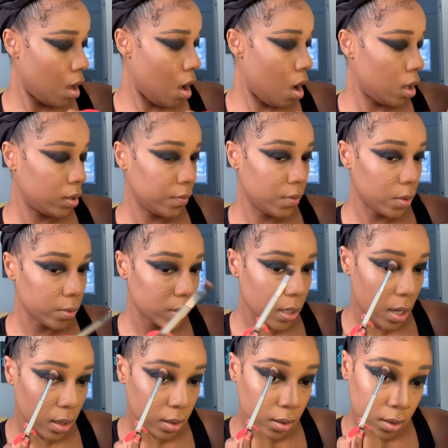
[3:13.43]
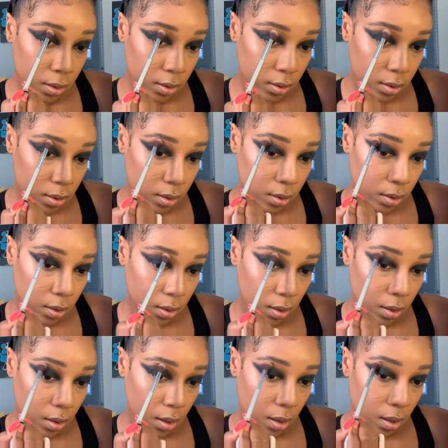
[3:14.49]
all of those colors.
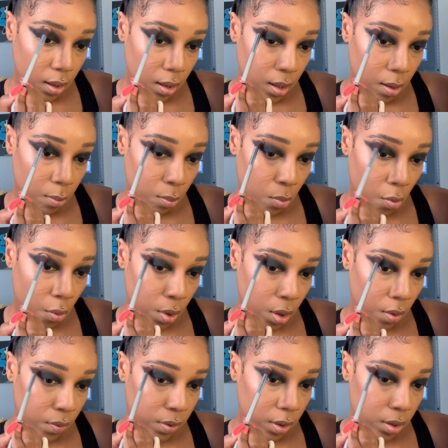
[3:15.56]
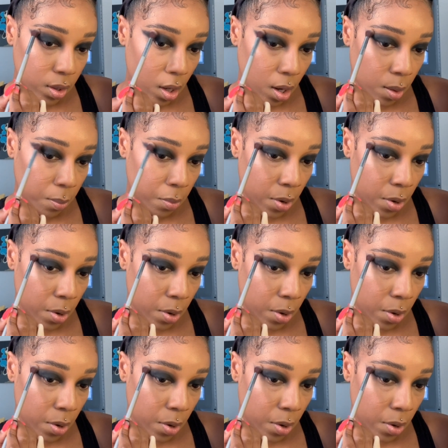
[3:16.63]
I'm going over the dark